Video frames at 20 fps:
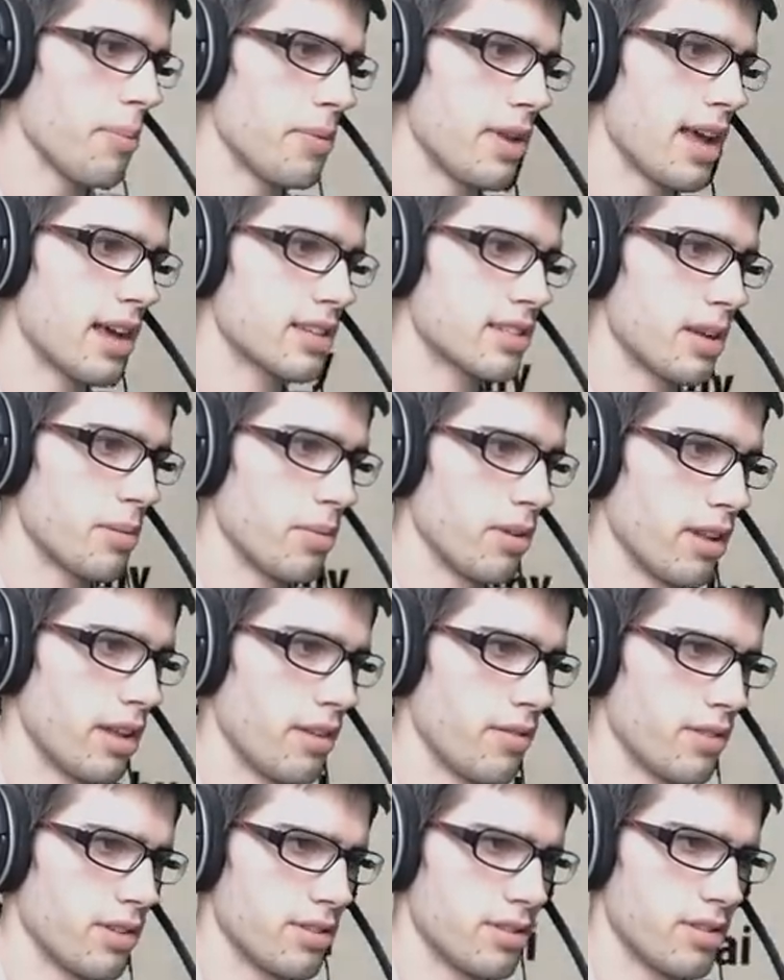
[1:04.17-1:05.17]
Up next, I
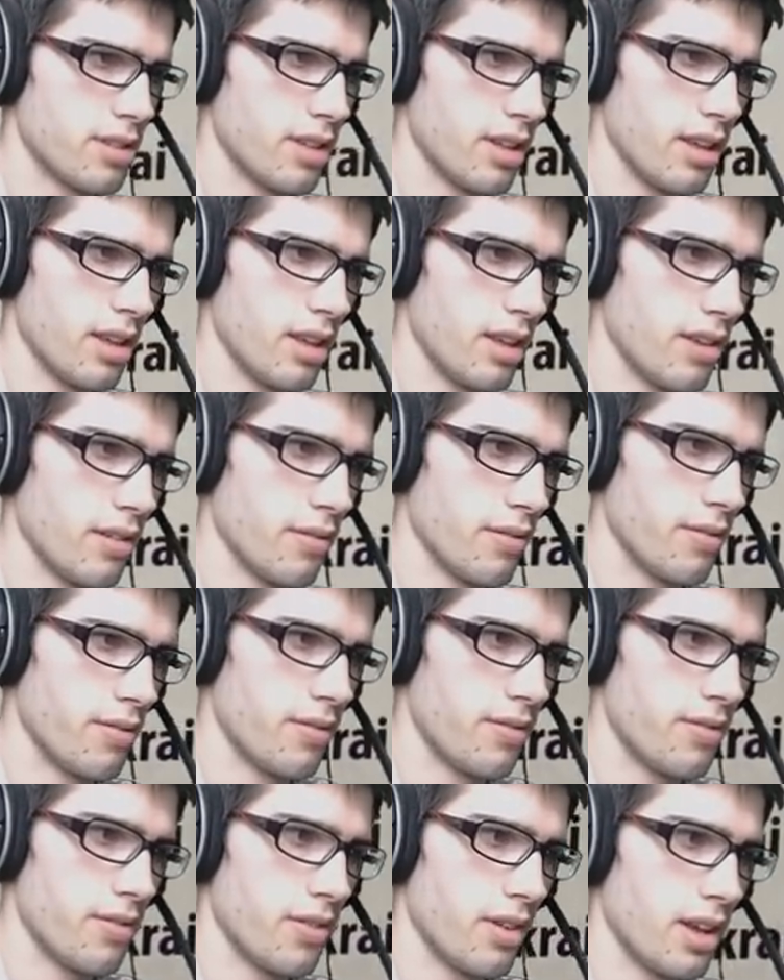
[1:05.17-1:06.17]
believe, is the
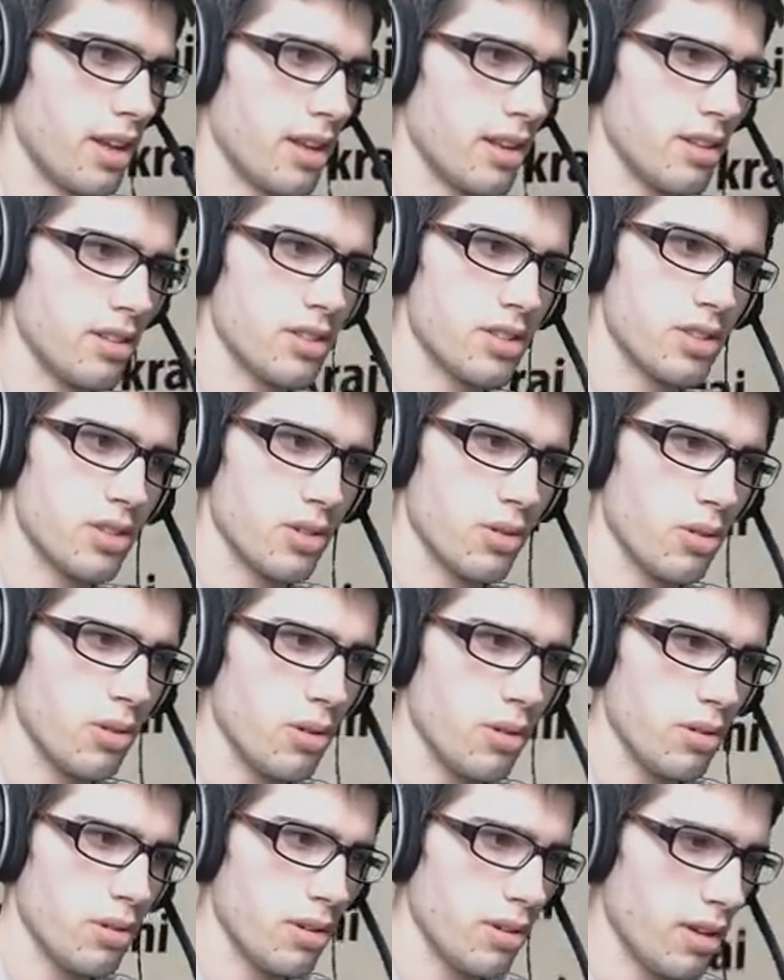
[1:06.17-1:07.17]

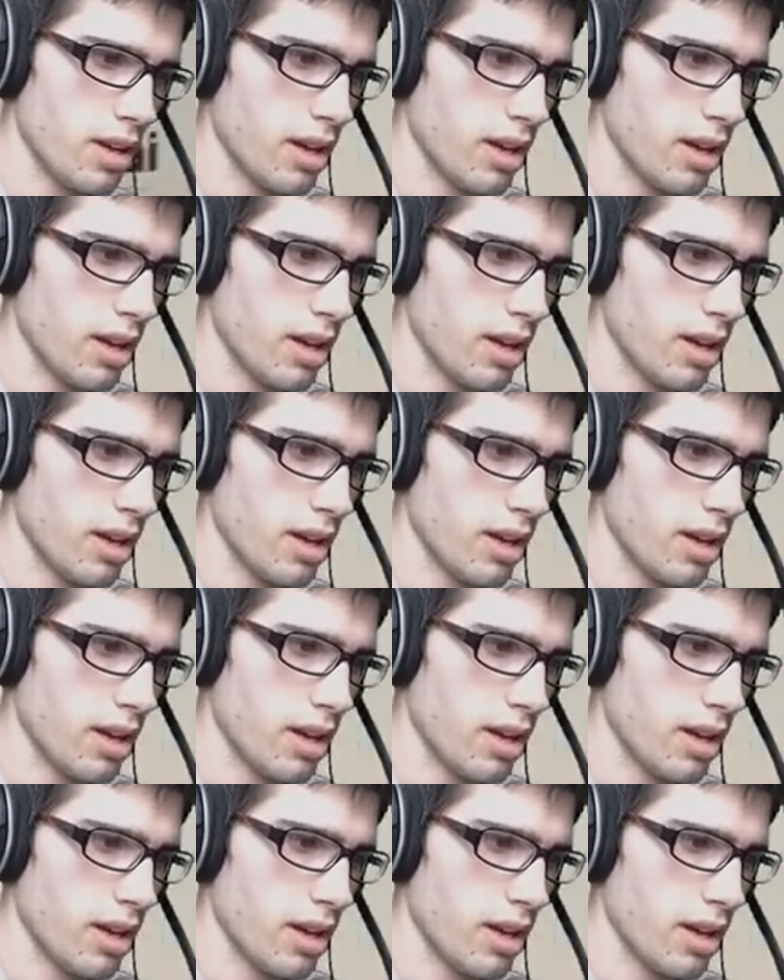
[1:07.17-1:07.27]
Venusaur,